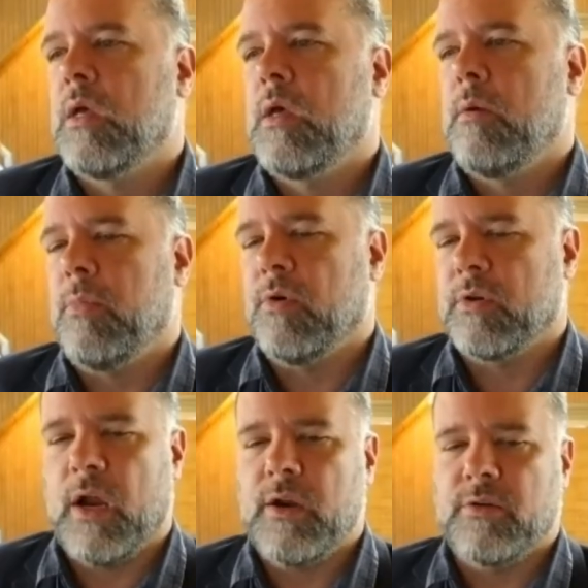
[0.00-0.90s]
with
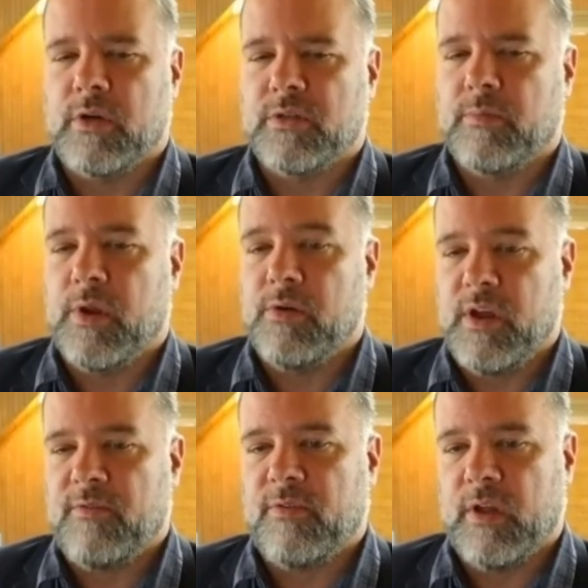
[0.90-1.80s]
grandiose narcissism, there
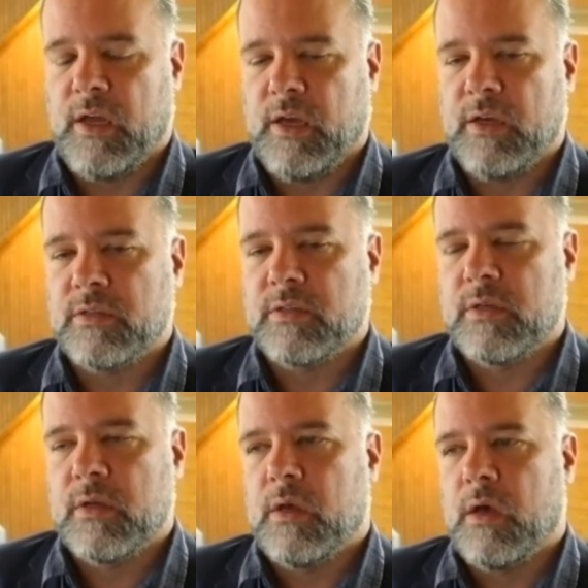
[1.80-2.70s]
definitely is.
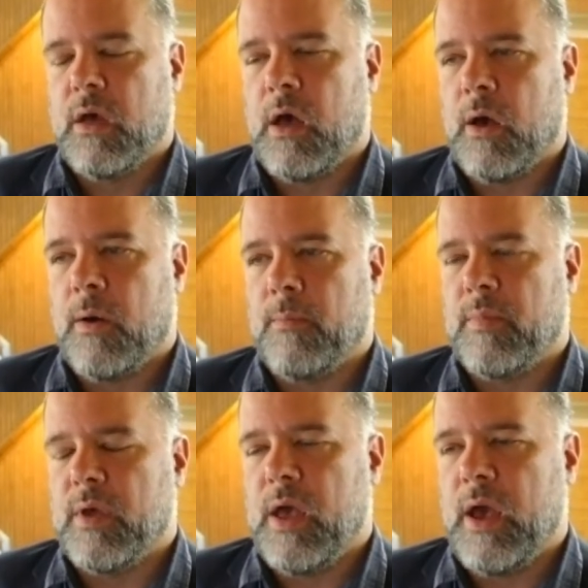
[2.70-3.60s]

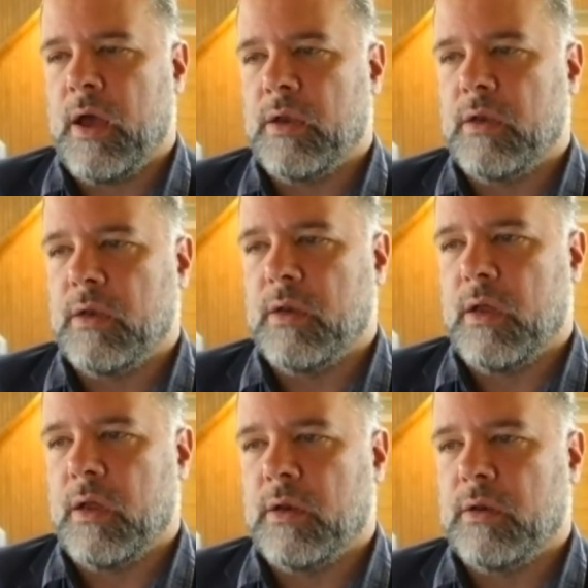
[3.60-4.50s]
And
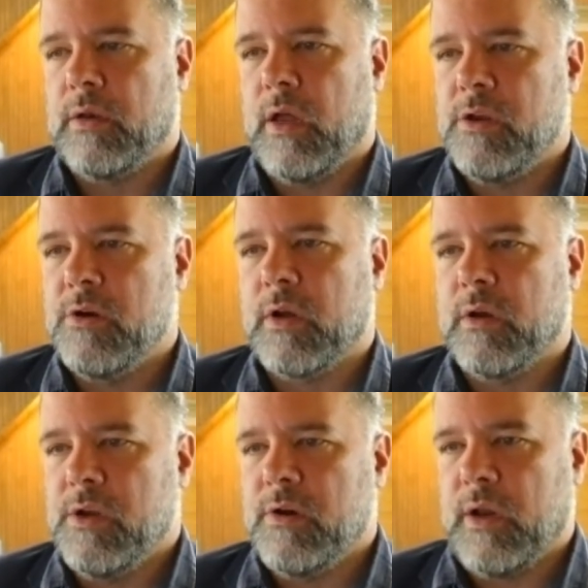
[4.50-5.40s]
you
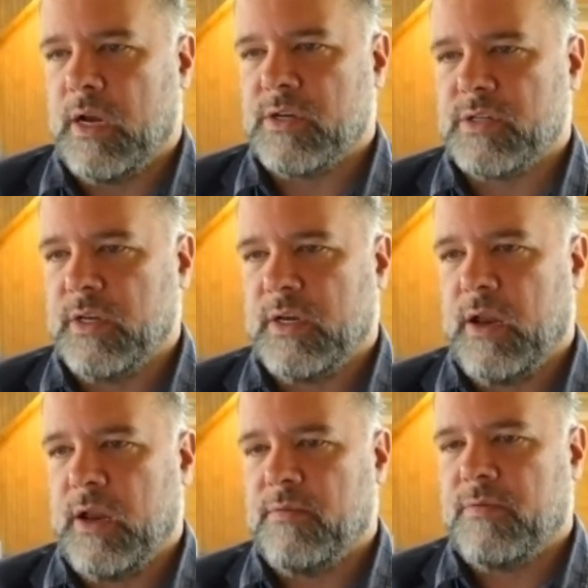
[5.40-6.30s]
can actually
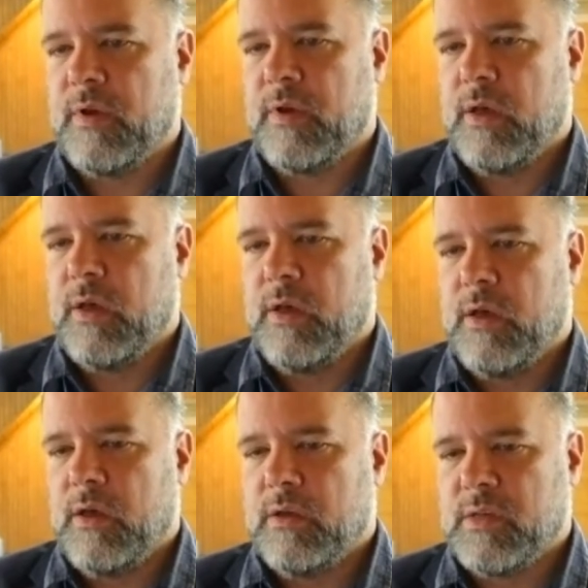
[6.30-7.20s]
kind of,
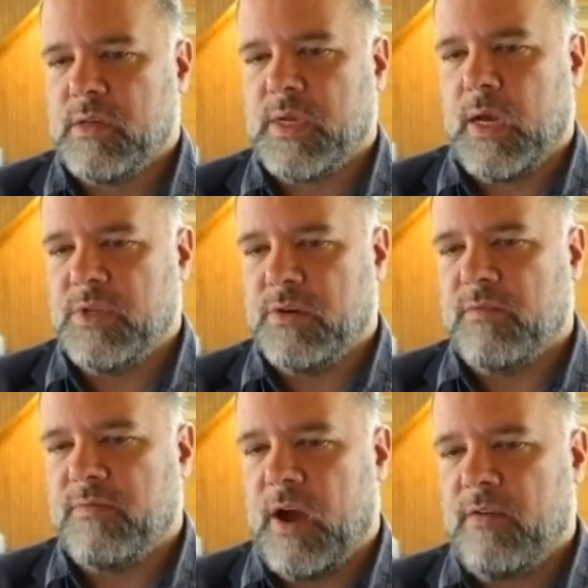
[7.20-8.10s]
sometimes you can
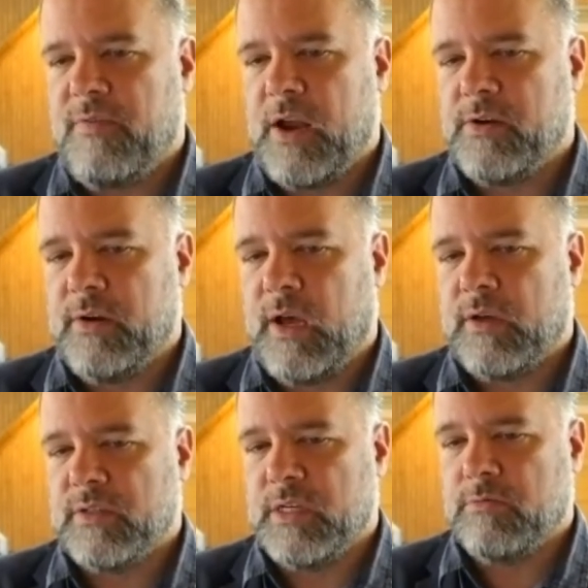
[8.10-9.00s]
find a factor
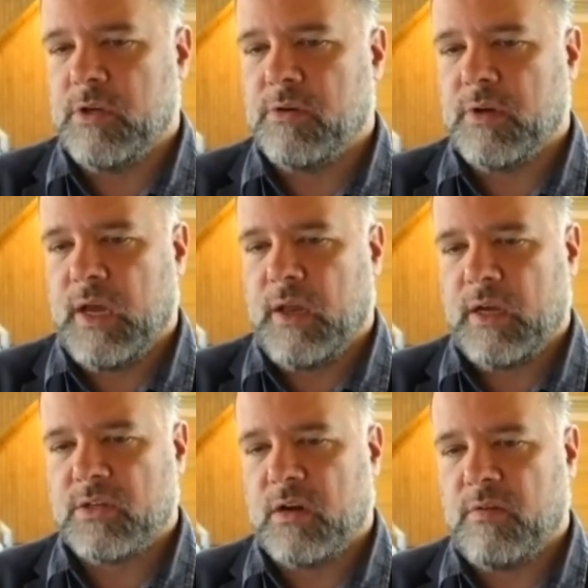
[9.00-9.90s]
analyses where you'll get like
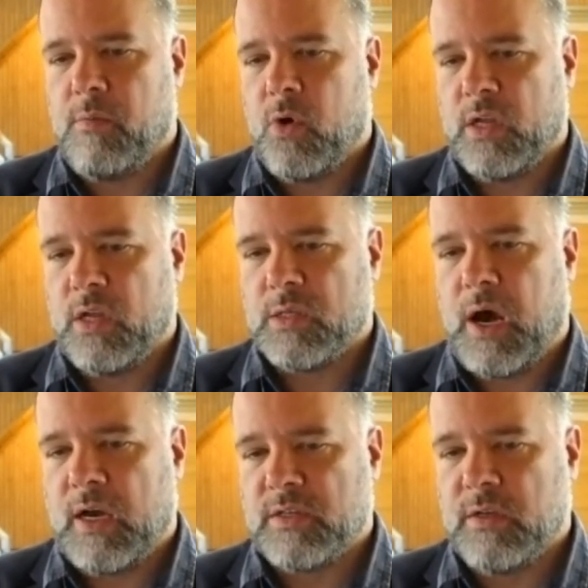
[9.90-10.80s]
sort of a more or less
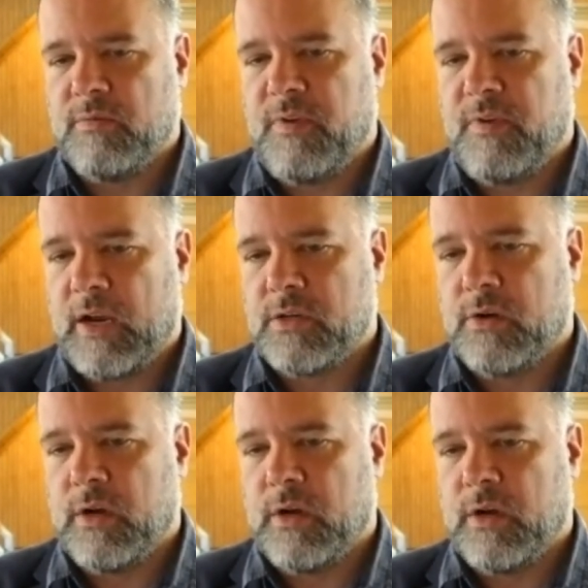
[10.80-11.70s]
positive factor
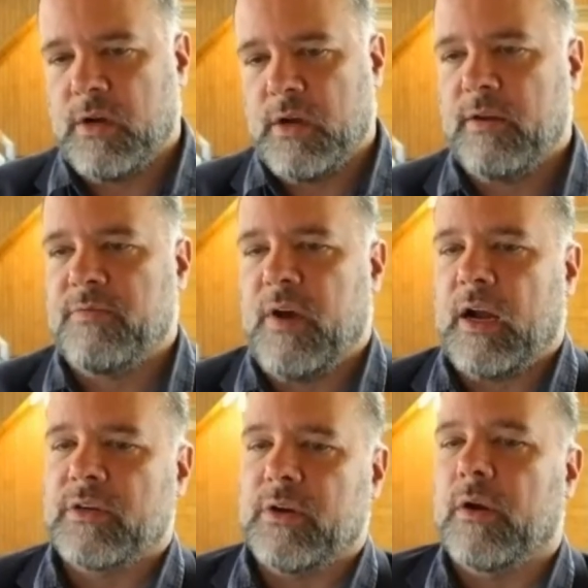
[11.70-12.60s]
and a negative
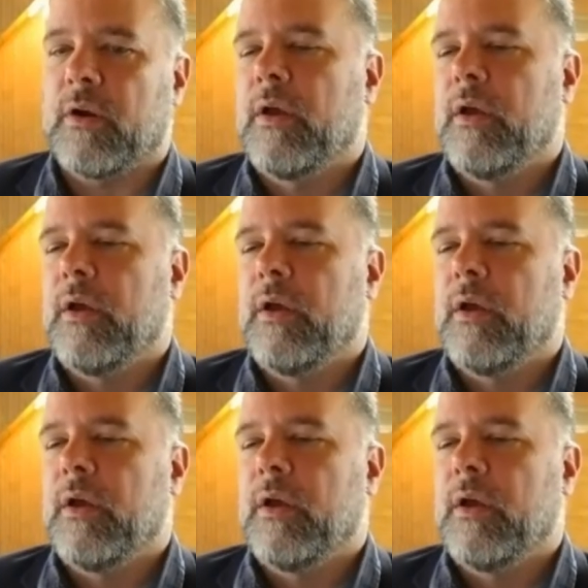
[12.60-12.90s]
factor.